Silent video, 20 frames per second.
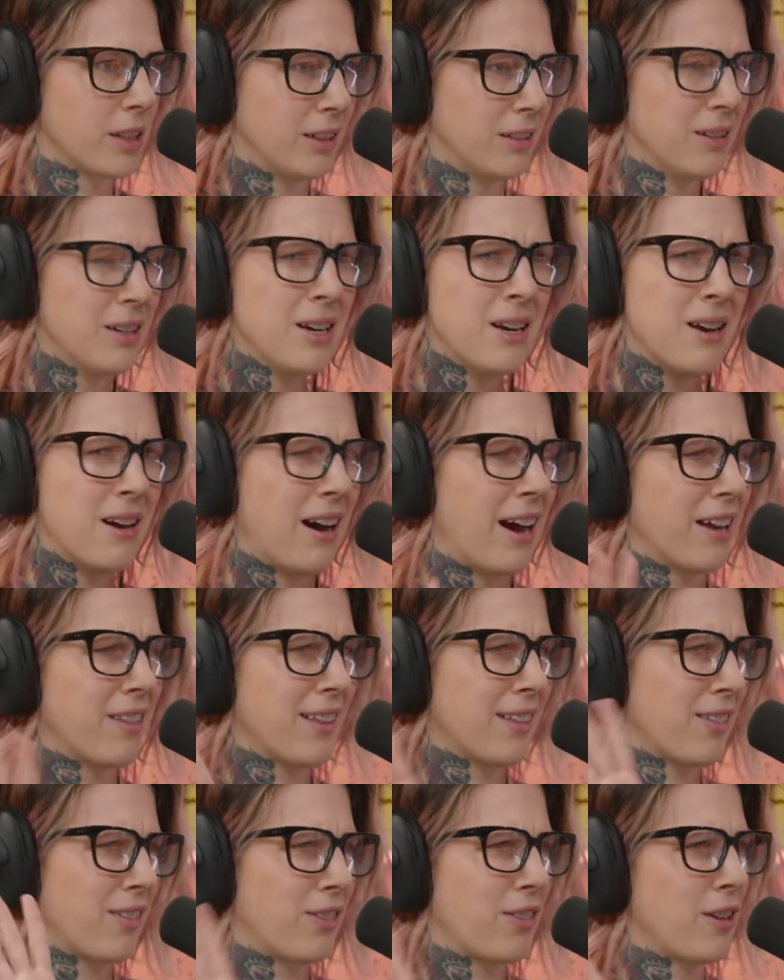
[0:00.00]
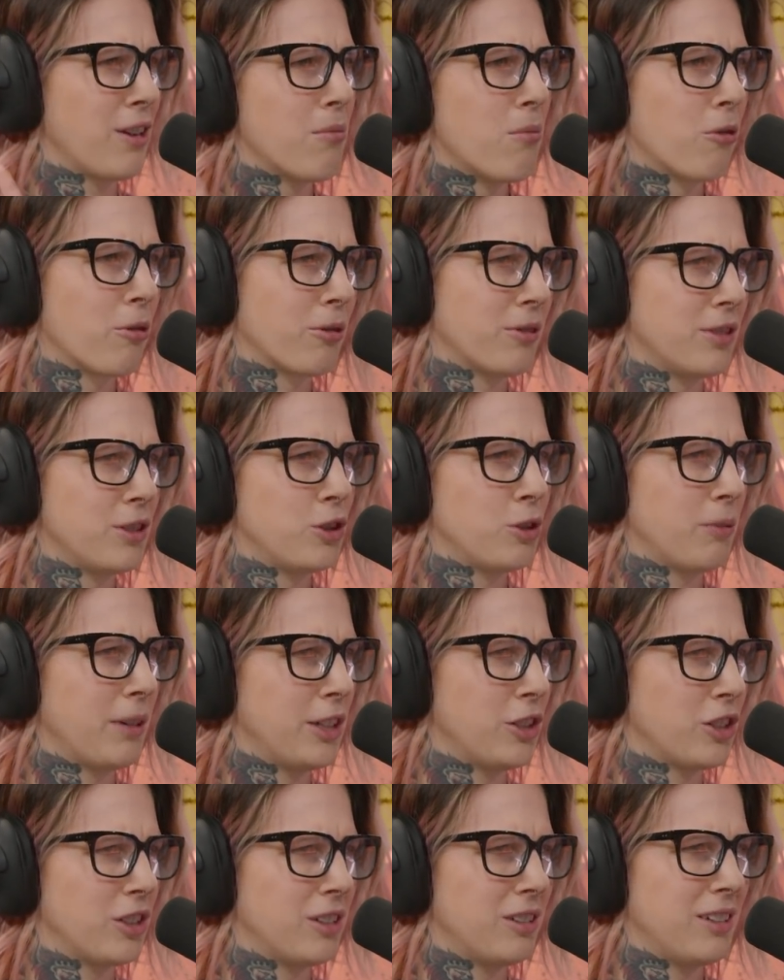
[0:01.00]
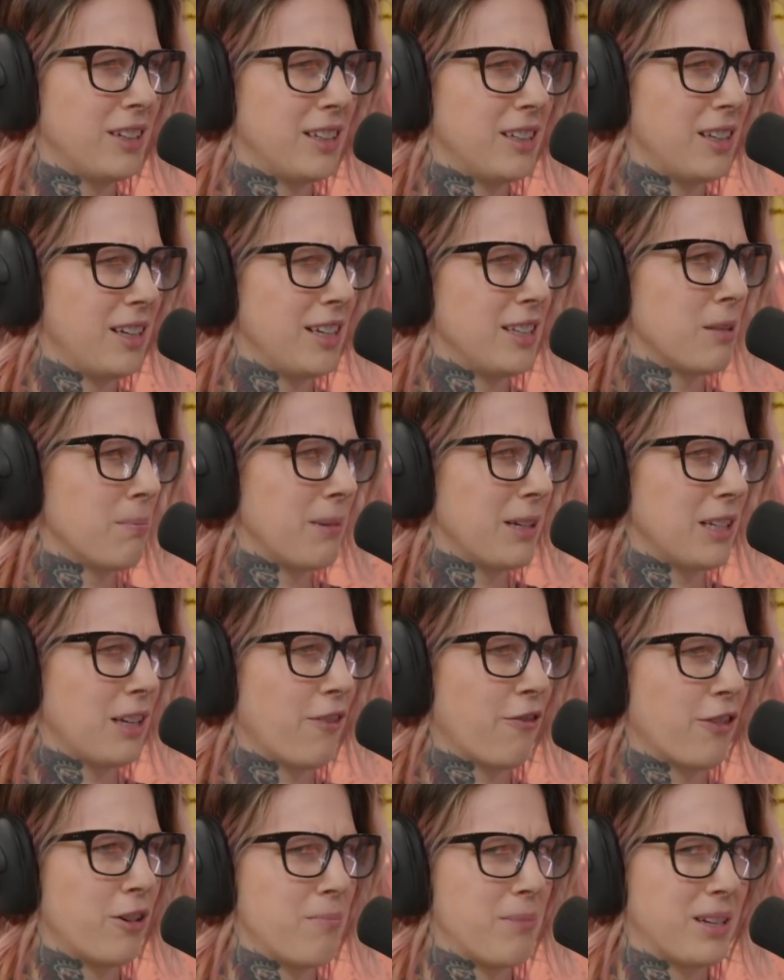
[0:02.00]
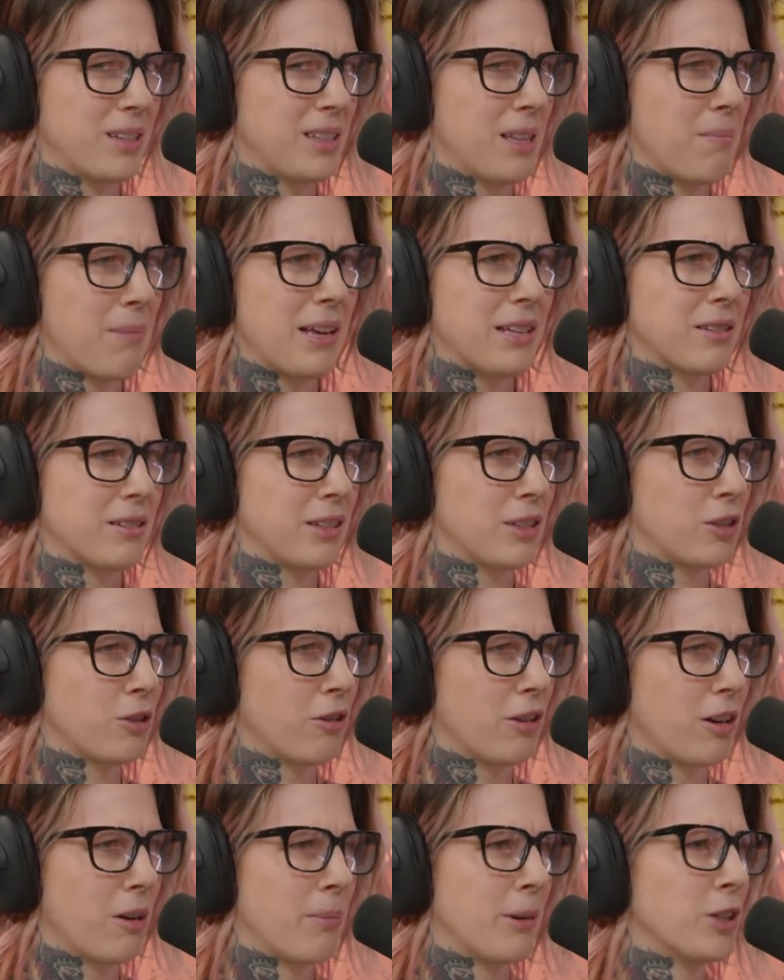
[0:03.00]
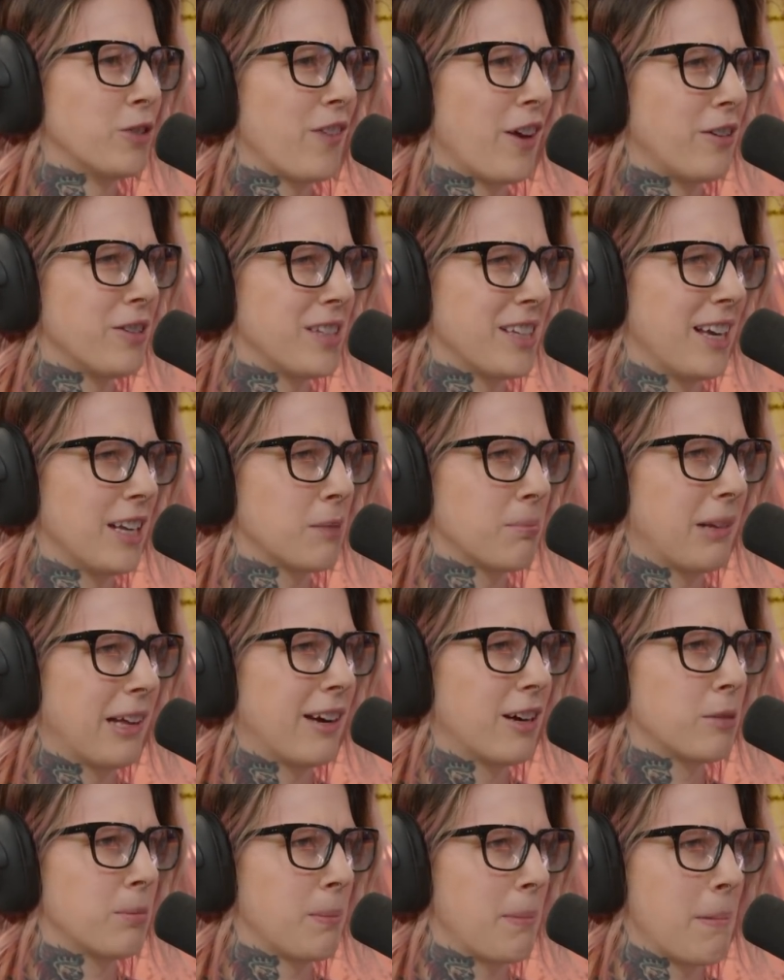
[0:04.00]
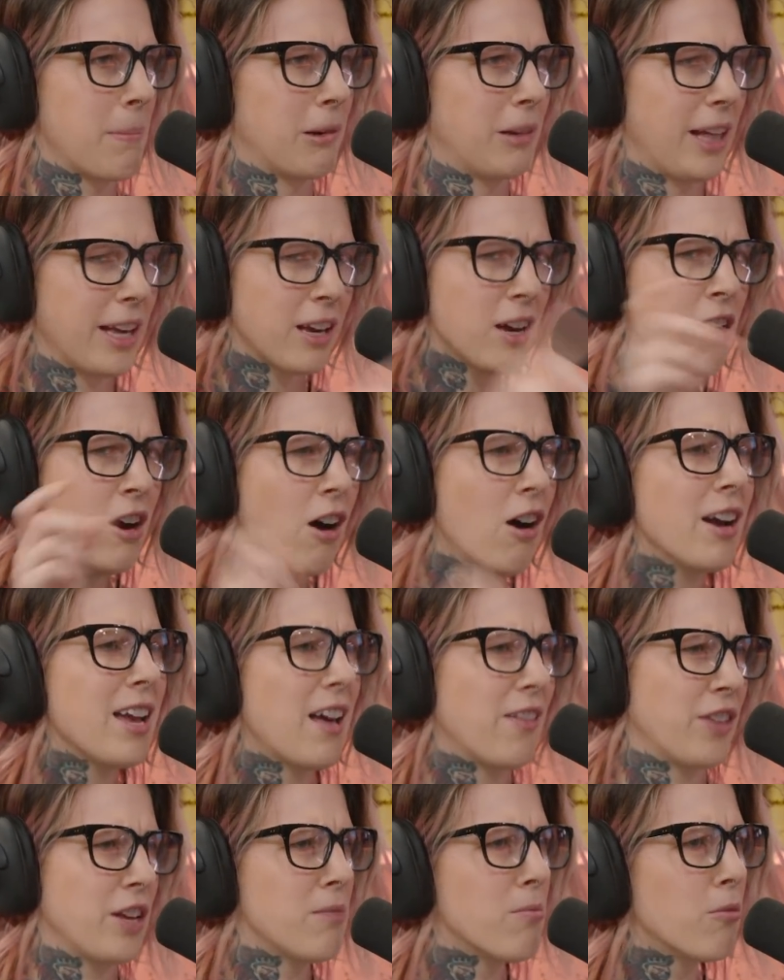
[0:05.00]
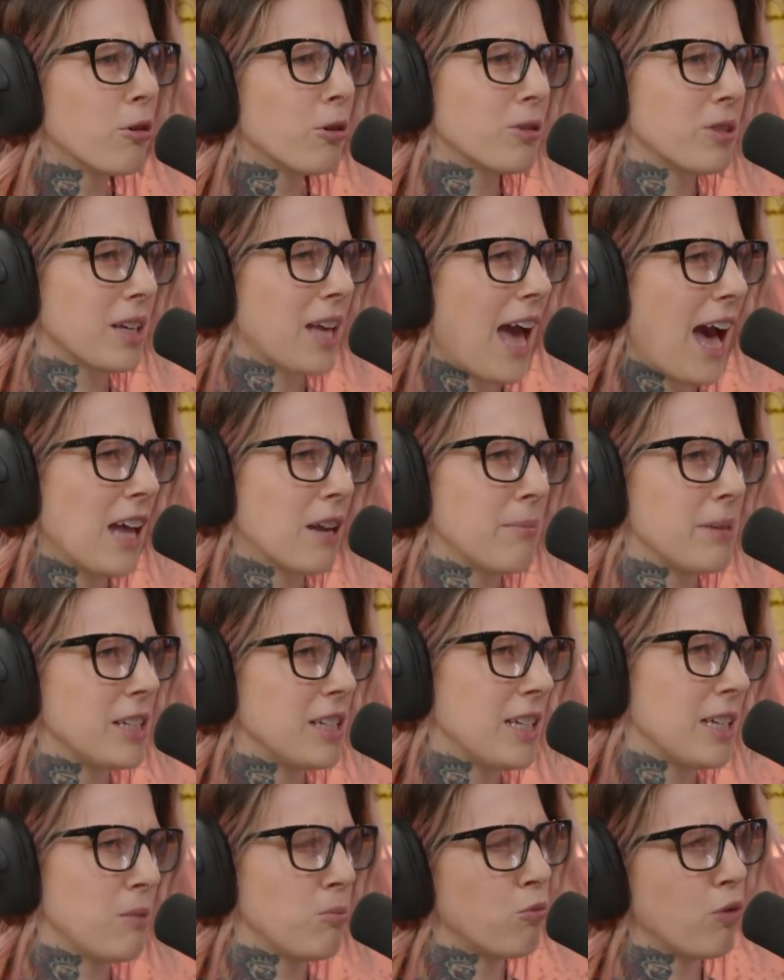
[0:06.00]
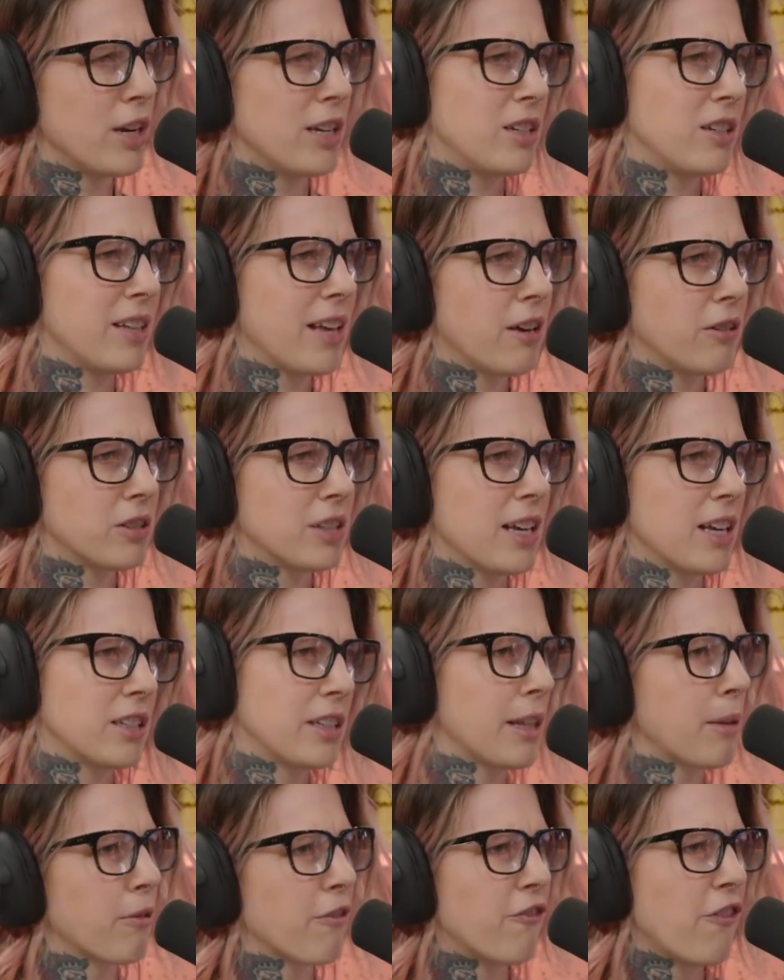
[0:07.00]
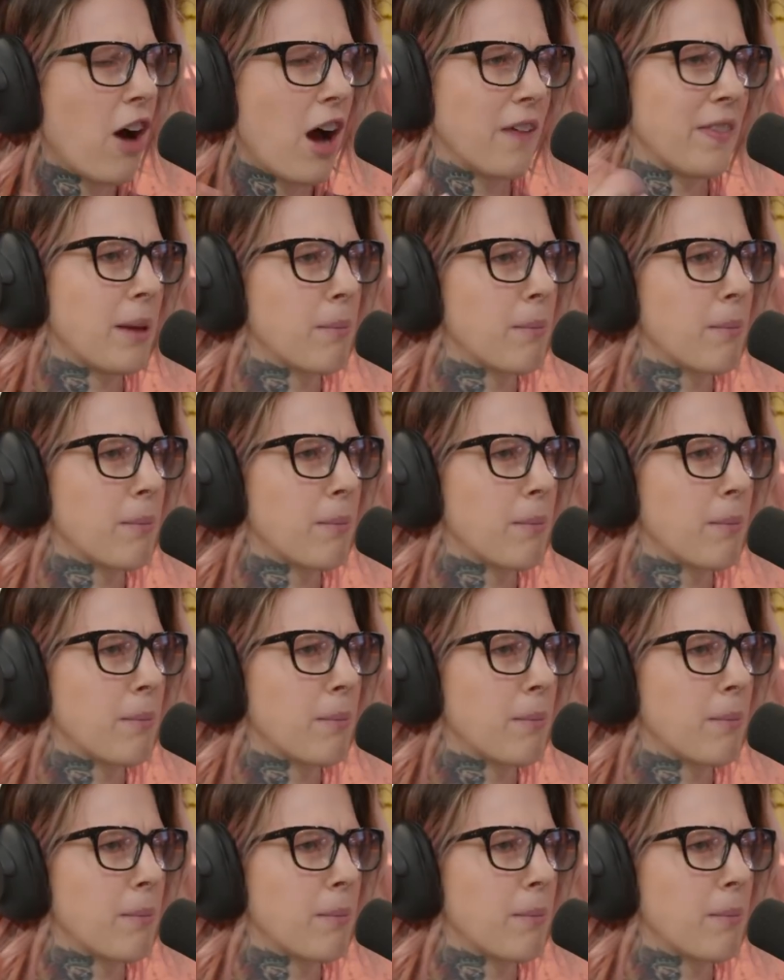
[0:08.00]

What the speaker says: And I think that the Immortal situation is a bit different because they basically started a bunch of LCS players, but people are like, oh yeah, the Immortals academy team went into the LCS and they were fine.